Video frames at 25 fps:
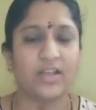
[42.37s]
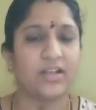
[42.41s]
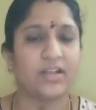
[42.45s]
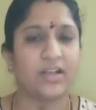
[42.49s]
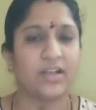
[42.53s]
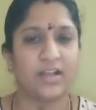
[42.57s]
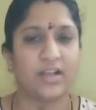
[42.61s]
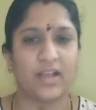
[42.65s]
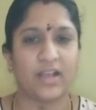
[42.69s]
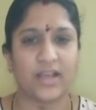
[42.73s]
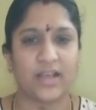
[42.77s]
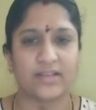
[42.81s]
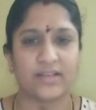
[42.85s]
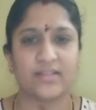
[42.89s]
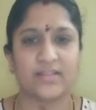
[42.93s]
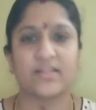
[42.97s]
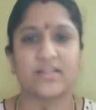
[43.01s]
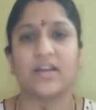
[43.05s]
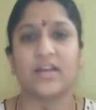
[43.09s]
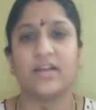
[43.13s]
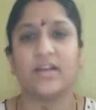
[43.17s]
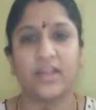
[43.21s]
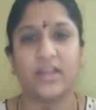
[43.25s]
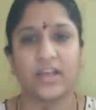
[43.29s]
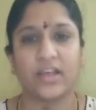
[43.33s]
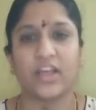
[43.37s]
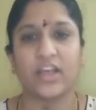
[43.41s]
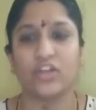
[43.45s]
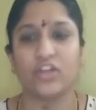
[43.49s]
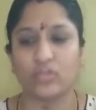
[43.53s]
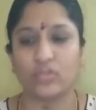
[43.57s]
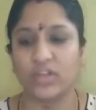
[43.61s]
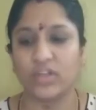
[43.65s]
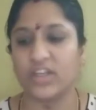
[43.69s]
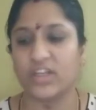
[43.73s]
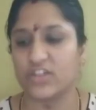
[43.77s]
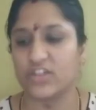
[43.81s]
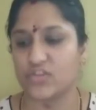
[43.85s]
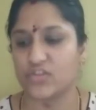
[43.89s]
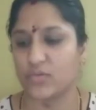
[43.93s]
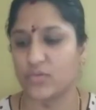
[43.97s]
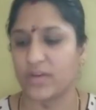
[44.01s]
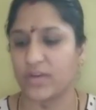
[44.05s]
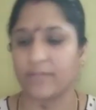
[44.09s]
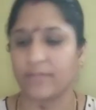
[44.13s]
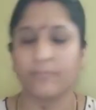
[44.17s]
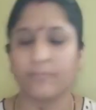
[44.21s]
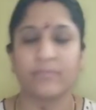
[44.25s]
let's dig into the history.